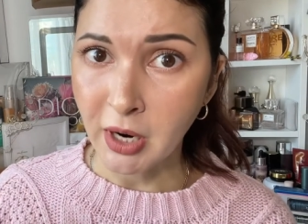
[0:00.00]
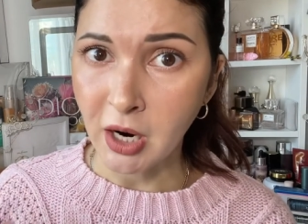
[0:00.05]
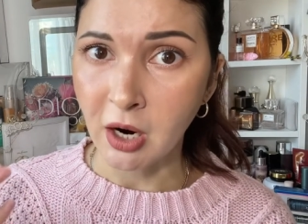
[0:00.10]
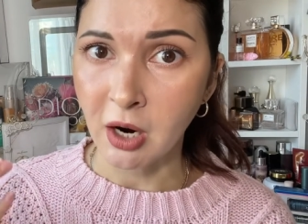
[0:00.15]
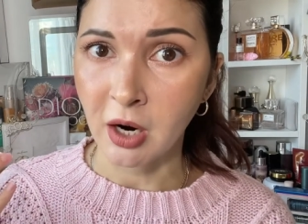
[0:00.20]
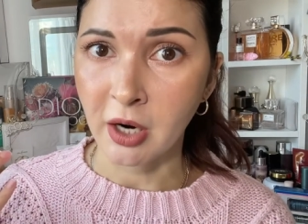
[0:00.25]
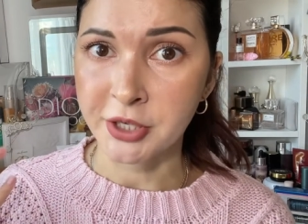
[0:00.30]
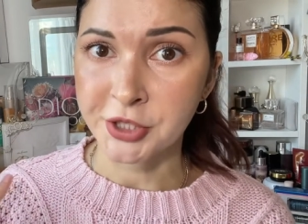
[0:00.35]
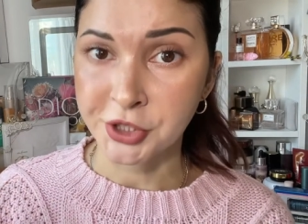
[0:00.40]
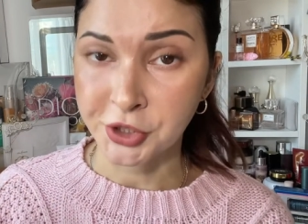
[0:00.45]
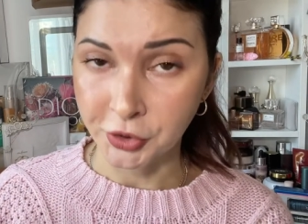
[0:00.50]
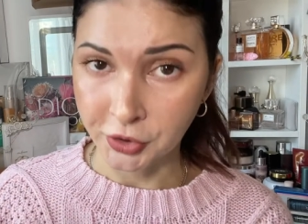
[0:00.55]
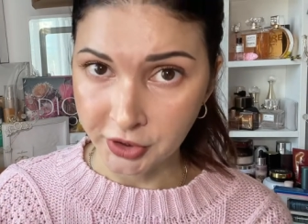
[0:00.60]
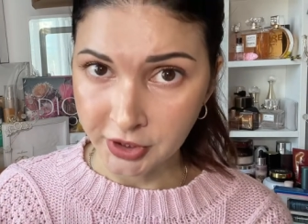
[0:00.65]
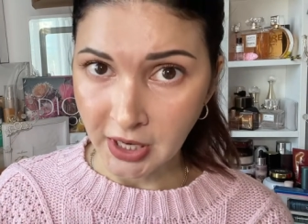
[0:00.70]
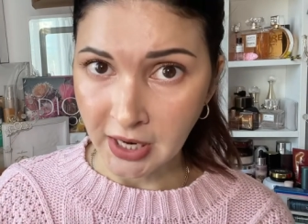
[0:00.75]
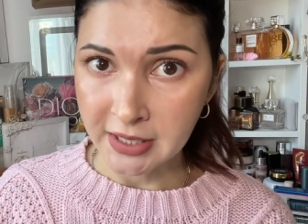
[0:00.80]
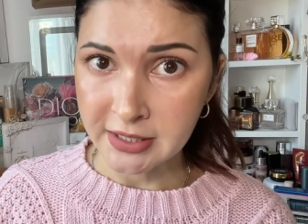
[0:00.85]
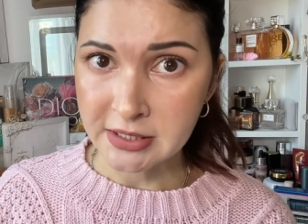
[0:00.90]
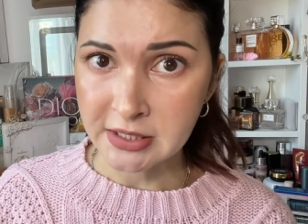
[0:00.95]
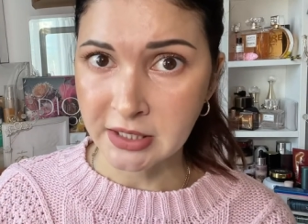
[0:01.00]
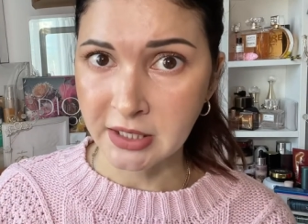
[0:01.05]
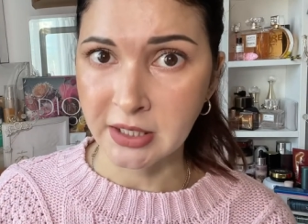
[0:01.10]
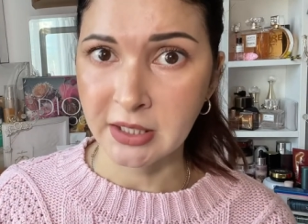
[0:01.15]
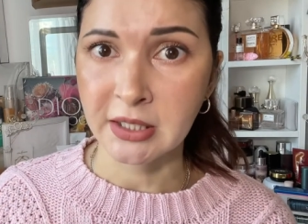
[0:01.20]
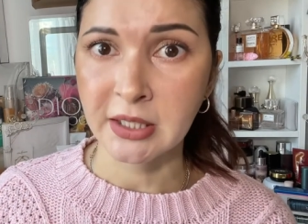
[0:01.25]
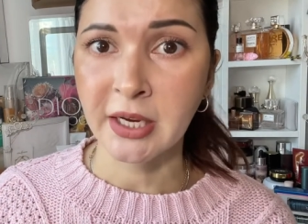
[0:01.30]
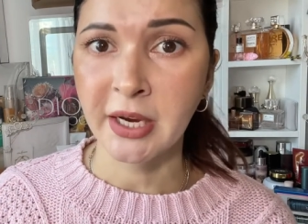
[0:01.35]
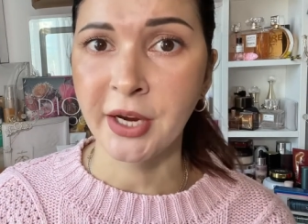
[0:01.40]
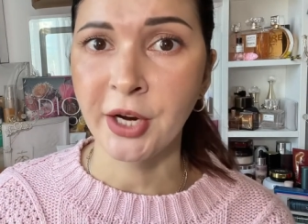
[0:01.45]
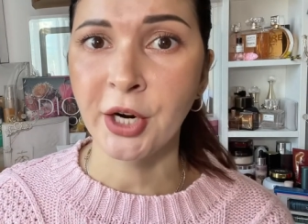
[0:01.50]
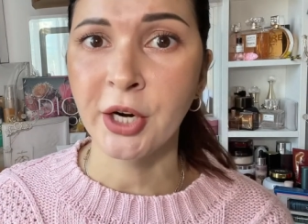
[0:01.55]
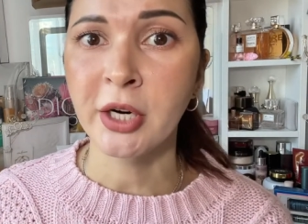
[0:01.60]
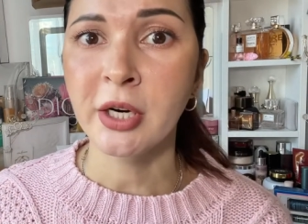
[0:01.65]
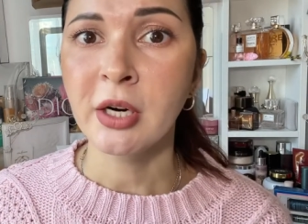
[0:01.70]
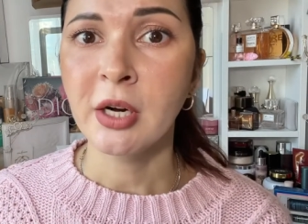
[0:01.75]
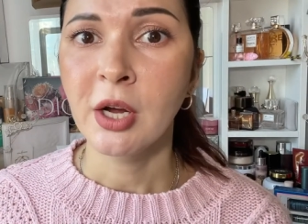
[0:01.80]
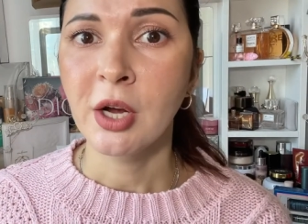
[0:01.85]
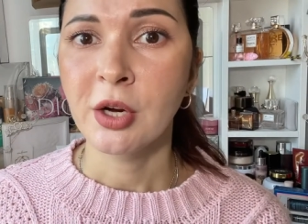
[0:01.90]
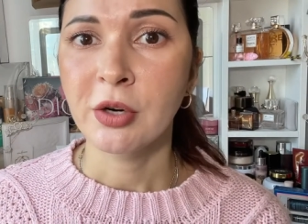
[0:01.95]
at your night
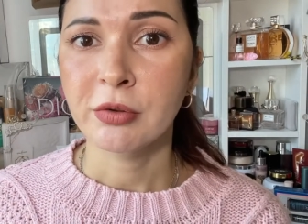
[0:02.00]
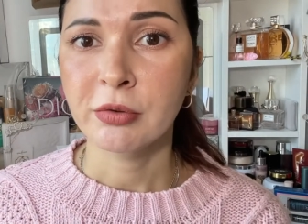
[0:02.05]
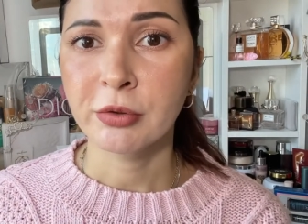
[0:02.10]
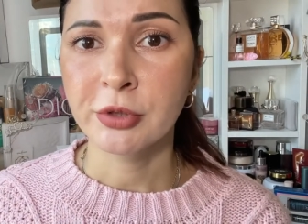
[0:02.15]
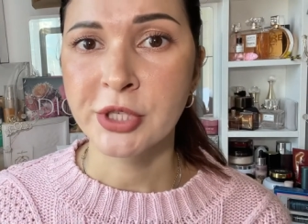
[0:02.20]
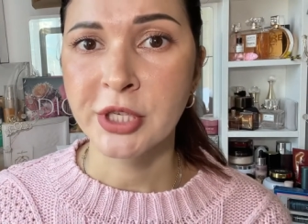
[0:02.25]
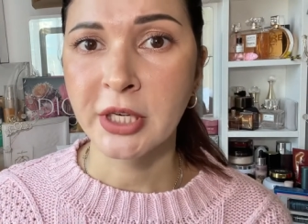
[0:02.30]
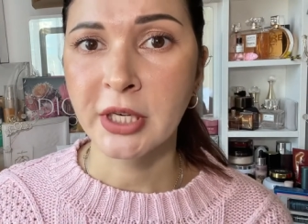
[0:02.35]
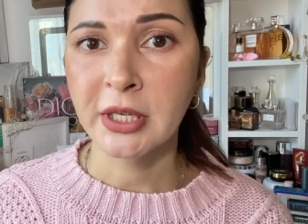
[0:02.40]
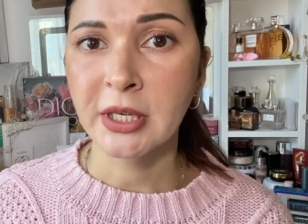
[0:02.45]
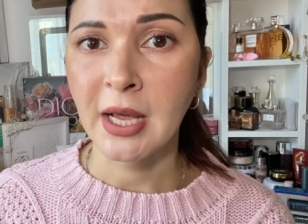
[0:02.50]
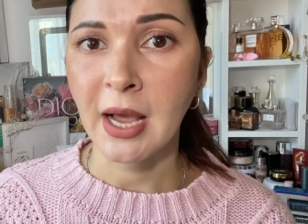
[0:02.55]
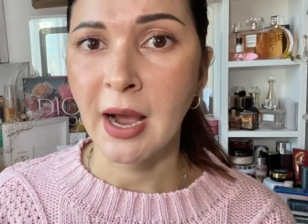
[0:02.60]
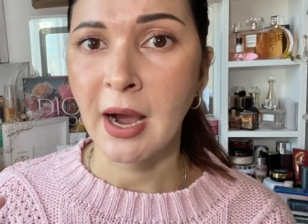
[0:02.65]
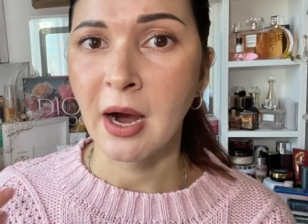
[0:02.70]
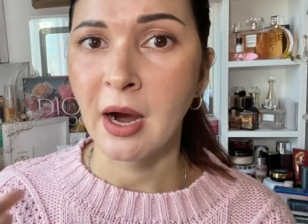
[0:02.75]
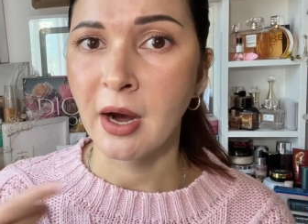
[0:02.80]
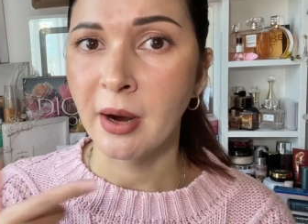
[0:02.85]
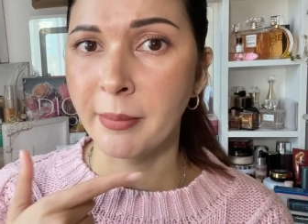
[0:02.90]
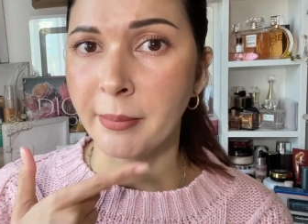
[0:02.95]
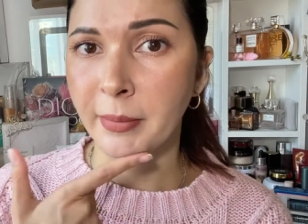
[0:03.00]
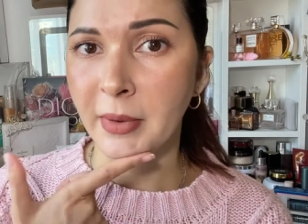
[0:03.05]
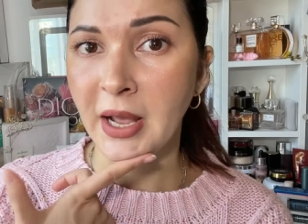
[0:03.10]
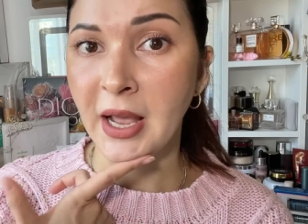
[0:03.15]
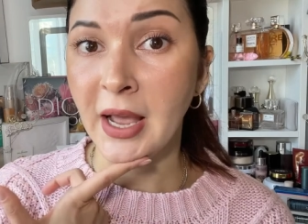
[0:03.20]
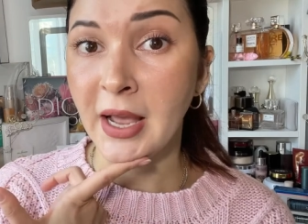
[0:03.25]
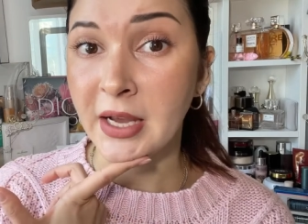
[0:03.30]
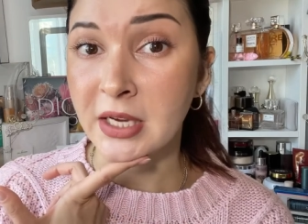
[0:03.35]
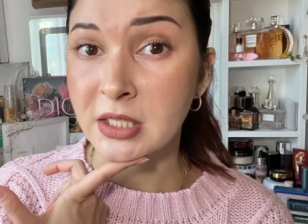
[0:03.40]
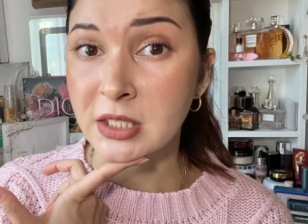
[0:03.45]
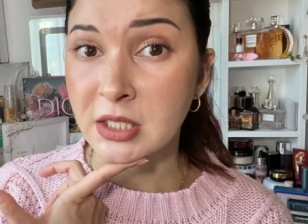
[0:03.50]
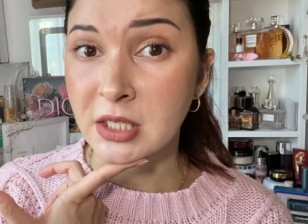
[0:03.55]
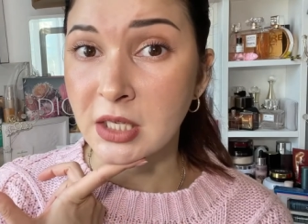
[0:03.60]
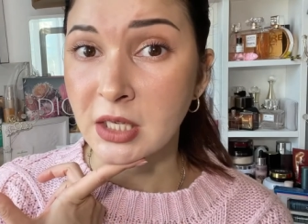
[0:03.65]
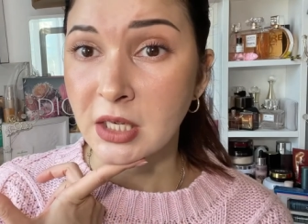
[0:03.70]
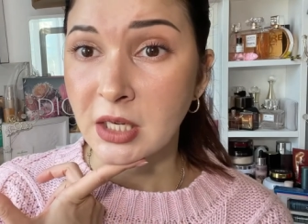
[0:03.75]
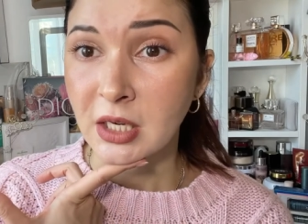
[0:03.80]
skincare routine, and